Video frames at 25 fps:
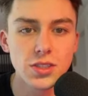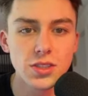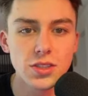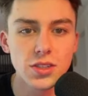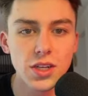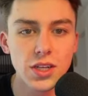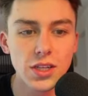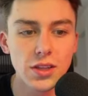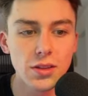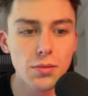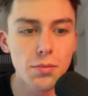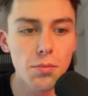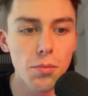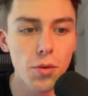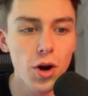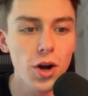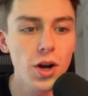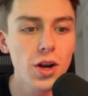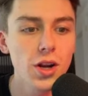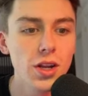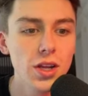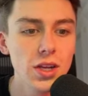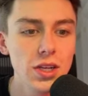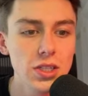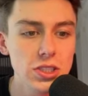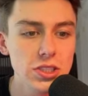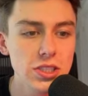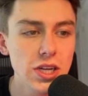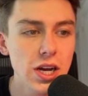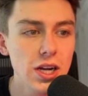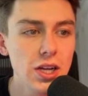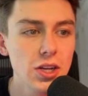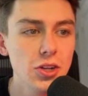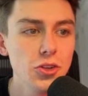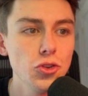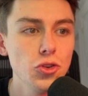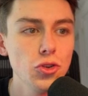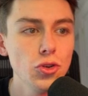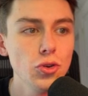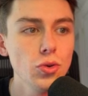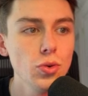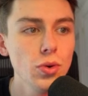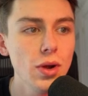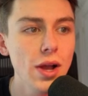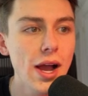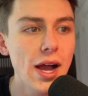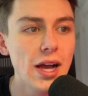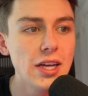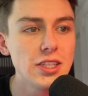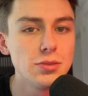and marketing is not going to do
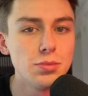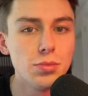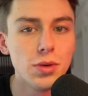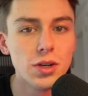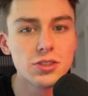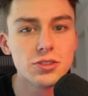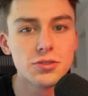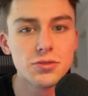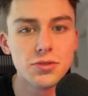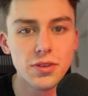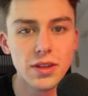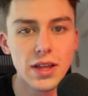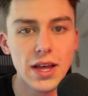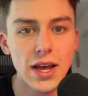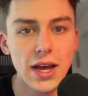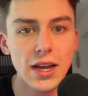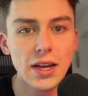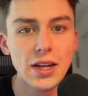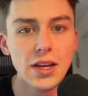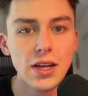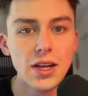as much for that